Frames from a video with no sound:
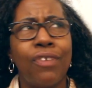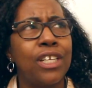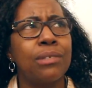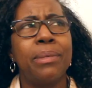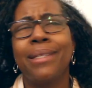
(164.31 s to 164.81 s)

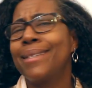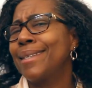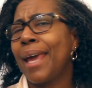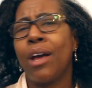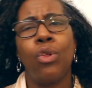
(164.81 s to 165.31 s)
regimen,
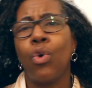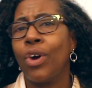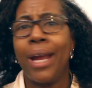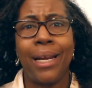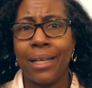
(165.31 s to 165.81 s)
scale,
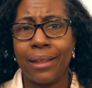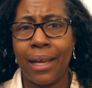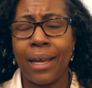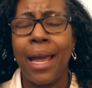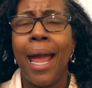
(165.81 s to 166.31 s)
or
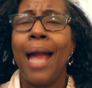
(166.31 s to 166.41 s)
anything.